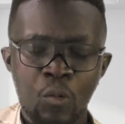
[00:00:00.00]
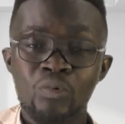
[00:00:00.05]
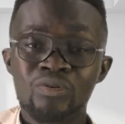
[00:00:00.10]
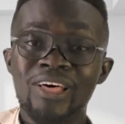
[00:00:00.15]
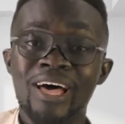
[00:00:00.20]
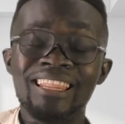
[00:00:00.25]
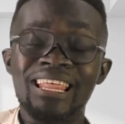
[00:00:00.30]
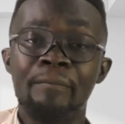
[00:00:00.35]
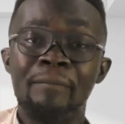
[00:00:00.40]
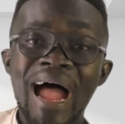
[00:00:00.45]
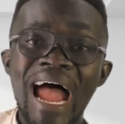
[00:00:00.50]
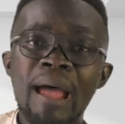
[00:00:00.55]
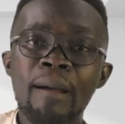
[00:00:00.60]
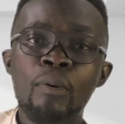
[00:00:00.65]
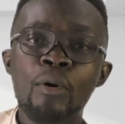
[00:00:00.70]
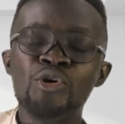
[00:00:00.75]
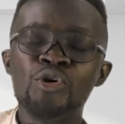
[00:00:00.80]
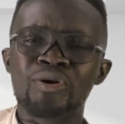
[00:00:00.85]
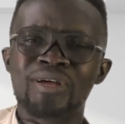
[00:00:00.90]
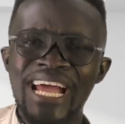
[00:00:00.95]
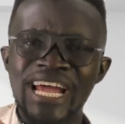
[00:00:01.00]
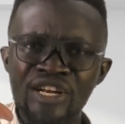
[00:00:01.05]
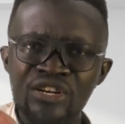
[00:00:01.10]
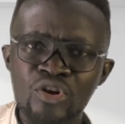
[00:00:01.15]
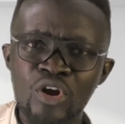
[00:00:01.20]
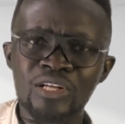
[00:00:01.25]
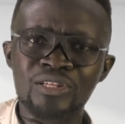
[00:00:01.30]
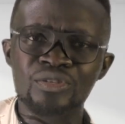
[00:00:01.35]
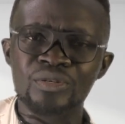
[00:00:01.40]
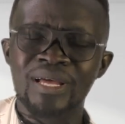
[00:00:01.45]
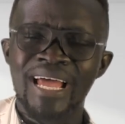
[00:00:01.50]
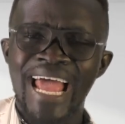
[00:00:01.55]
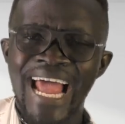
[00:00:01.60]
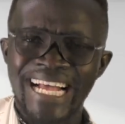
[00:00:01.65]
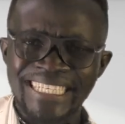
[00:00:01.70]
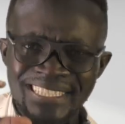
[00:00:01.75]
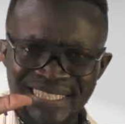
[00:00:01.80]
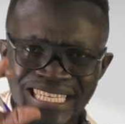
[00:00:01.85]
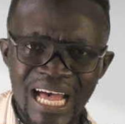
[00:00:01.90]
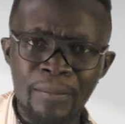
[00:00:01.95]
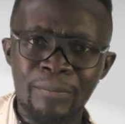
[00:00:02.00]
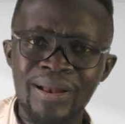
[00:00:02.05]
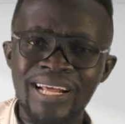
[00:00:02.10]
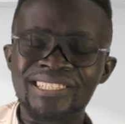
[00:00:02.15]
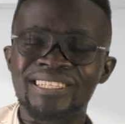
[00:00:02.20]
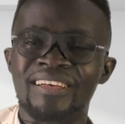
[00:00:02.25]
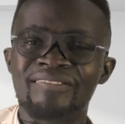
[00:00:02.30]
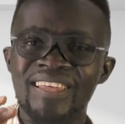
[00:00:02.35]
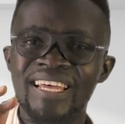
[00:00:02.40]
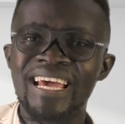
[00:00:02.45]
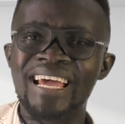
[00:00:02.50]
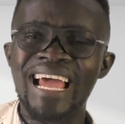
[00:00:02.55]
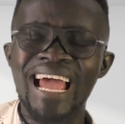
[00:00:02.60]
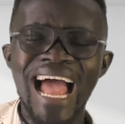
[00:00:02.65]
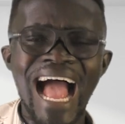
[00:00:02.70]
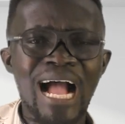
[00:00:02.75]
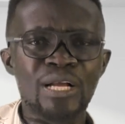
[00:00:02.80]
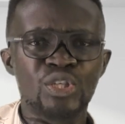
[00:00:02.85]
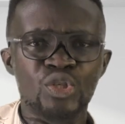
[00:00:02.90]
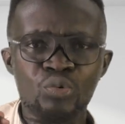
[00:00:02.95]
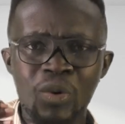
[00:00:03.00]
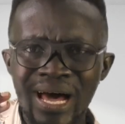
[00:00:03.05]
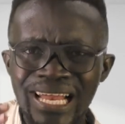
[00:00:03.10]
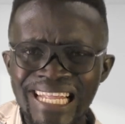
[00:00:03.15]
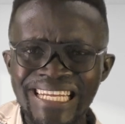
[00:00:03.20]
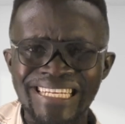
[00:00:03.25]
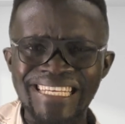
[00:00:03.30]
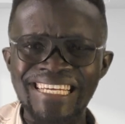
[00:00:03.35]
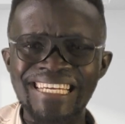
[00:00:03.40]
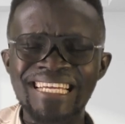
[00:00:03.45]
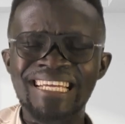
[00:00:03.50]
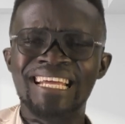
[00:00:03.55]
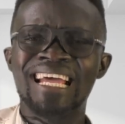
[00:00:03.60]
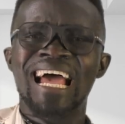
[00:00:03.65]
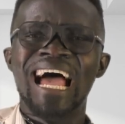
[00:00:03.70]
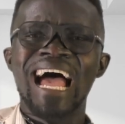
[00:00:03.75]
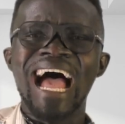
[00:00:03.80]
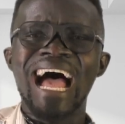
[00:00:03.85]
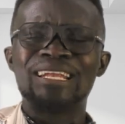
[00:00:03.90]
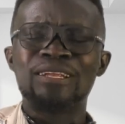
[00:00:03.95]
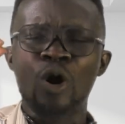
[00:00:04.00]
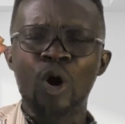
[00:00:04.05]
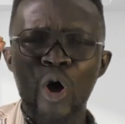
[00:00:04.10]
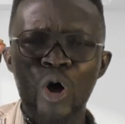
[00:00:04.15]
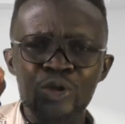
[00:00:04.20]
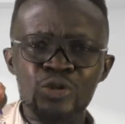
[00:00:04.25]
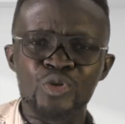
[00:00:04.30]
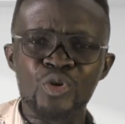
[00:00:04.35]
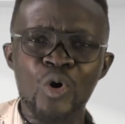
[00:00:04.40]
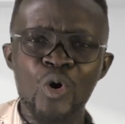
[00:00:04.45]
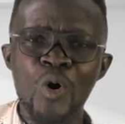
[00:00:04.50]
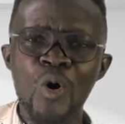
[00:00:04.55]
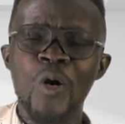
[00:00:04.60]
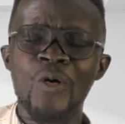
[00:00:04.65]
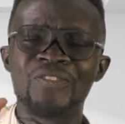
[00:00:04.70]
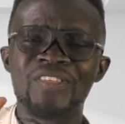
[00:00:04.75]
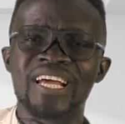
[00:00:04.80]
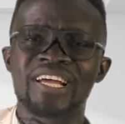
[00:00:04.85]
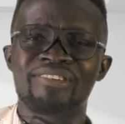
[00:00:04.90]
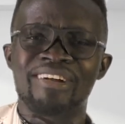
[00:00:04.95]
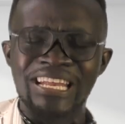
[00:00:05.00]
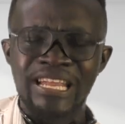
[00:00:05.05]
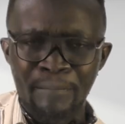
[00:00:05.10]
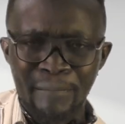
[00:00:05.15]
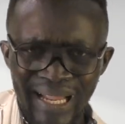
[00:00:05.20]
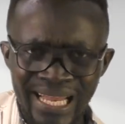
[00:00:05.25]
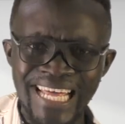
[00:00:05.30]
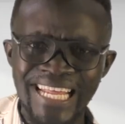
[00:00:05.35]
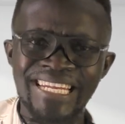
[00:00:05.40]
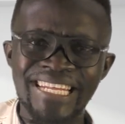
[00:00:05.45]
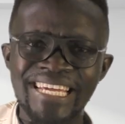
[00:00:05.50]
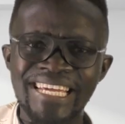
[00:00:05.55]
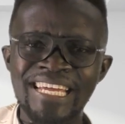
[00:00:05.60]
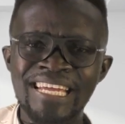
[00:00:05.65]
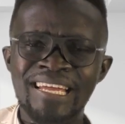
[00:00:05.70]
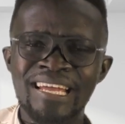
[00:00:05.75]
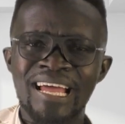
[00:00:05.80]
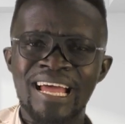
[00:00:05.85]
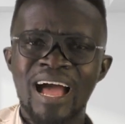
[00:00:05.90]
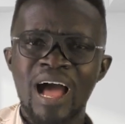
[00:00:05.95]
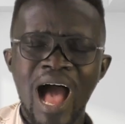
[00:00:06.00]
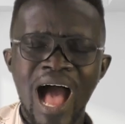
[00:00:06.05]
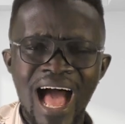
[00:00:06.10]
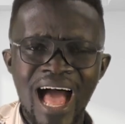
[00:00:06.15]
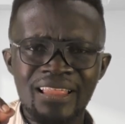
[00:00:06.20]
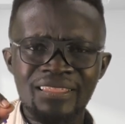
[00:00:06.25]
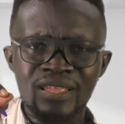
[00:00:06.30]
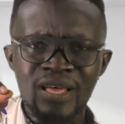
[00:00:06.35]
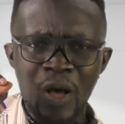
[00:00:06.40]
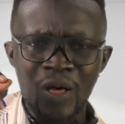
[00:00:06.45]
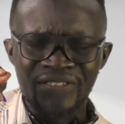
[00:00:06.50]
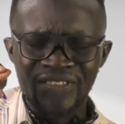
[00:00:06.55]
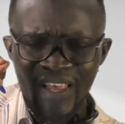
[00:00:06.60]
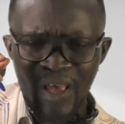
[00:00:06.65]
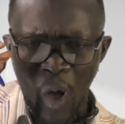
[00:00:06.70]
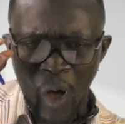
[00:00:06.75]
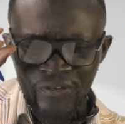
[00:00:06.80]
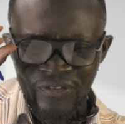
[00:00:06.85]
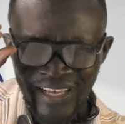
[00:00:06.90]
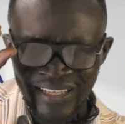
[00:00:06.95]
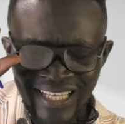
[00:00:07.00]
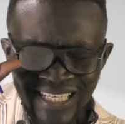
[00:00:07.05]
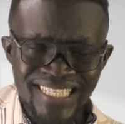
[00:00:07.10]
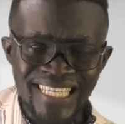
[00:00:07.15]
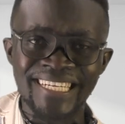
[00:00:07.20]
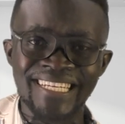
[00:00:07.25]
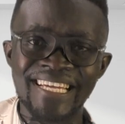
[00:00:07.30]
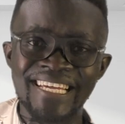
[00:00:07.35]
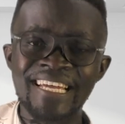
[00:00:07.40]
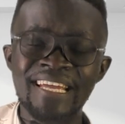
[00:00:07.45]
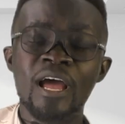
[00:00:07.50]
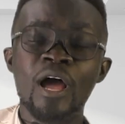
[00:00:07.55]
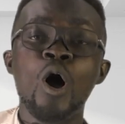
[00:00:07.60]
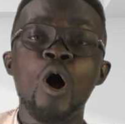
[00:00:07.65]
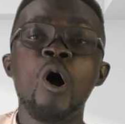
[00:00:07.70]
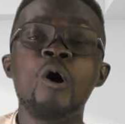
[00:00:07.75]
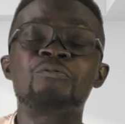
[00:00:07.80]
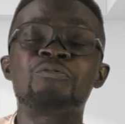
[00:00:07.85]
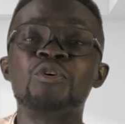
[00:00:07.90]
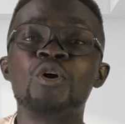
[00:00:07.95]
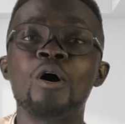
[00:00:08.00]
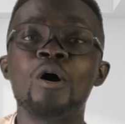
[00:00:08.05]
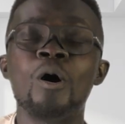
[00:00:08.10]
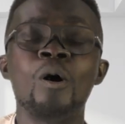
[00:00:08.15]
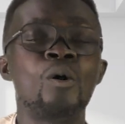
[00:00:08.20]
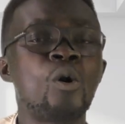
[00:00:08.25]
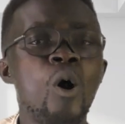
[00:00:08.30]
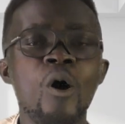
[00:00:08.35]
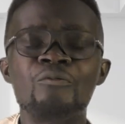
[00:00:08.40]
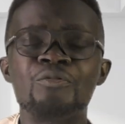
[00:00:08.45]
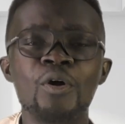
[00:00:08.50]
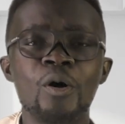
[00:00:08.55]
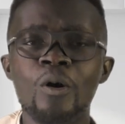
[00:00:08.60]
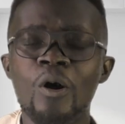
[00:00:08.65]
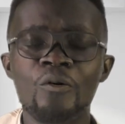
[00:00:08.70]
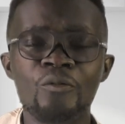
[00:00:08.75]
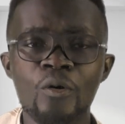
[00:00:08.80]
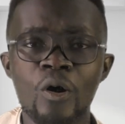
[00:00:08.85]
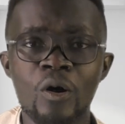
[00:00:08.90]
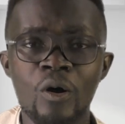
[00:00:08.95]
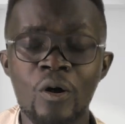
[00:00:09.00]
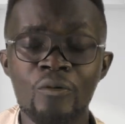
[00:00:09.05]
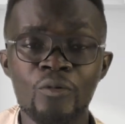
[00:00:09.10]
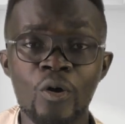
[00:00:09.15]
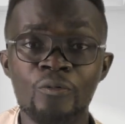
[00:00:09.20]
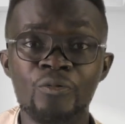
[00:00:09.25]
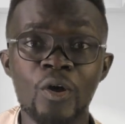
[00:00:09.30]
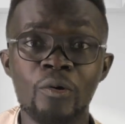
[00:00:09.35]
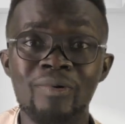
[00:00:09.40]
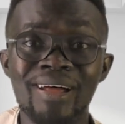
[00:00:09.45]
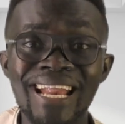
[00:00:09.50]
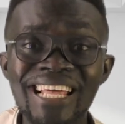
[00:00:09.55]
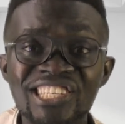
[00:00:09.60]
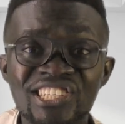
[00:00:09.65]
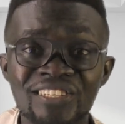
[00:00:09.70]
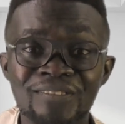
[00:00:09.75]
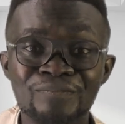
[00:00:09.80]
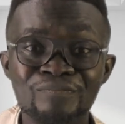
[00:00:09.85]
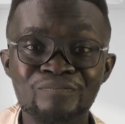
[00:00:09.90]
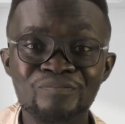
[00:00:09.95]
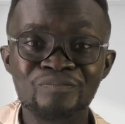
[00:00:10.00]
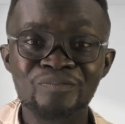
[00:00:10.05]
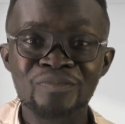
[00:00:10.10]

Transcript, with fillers: Without the Bible, you cannot establish the actuality and also the credibility and uh, the authenticity of your of your of, of, of your religion.